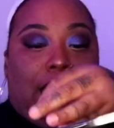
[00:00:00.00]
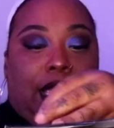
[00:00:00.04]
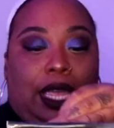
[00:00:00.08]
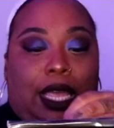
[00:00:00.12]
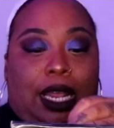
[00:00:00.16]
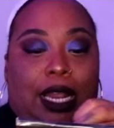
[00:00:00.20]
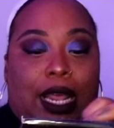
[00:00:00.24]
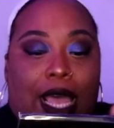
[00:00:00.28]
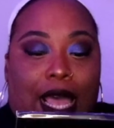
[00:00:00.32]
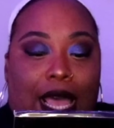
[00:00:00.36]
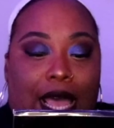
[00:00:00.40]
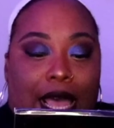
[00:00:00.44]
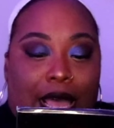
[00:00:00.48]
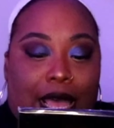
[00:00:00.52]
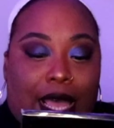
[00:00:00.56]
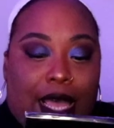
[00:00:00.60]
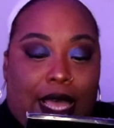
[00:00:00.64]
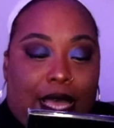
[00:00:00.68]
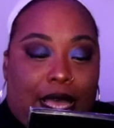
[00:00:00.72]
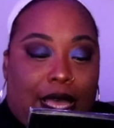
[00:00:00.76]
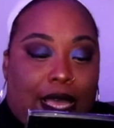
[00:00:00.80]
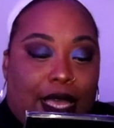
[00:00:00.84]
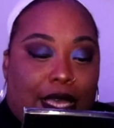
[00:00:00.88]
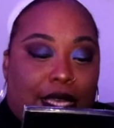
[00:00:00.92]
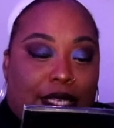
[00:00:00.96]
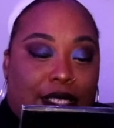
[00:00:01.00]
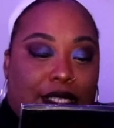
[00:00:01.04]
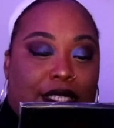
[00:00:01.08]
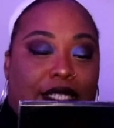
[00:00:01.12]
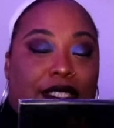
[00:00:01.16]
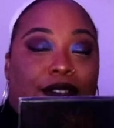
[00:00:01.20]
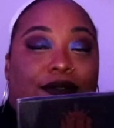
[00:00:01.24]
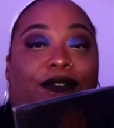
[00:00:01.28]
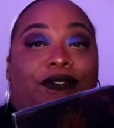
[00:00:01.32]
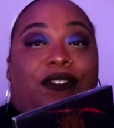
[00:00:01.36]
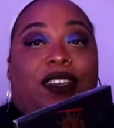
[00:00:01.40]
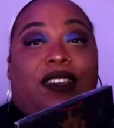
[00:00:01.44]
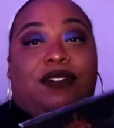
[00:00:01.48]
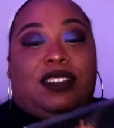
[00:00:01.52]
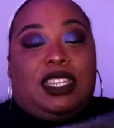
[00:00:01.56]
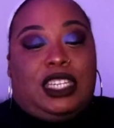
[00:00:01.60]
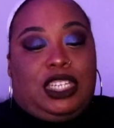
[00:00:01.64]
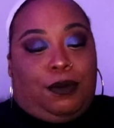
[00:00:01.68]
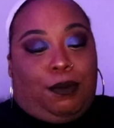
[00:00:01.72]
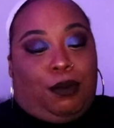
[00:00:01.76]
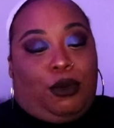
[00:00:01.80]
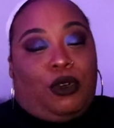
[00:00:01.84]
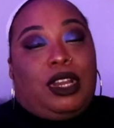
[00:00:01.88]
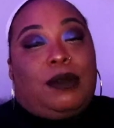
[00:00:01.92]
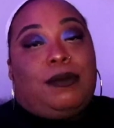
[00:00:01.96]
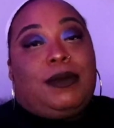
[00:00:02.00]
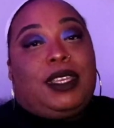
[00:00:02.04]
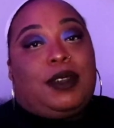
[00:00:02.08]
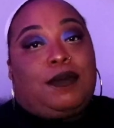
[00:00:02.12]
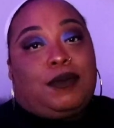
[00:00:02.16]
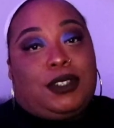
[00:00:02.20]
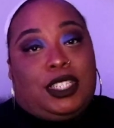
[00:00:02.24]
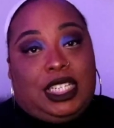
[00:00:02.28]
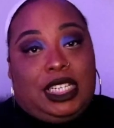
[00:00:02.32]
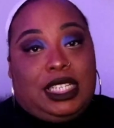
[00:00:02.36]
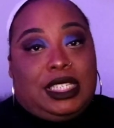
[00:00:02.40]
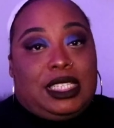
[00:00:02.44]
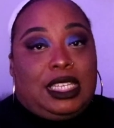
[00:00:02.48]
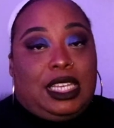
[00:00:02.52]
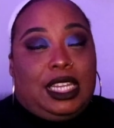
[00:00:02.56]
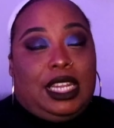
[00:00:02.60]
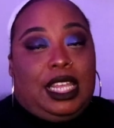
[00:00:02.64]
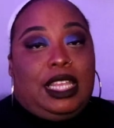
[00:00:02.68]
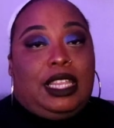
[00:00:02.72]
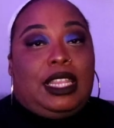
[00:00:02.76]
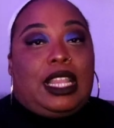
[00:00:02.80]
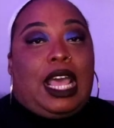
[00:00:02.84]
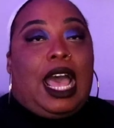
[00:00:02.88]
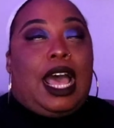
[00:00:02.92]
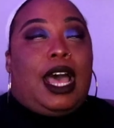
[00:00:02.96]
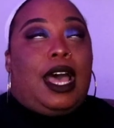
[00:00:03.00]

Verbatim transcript: it has fifty premium sheets in it.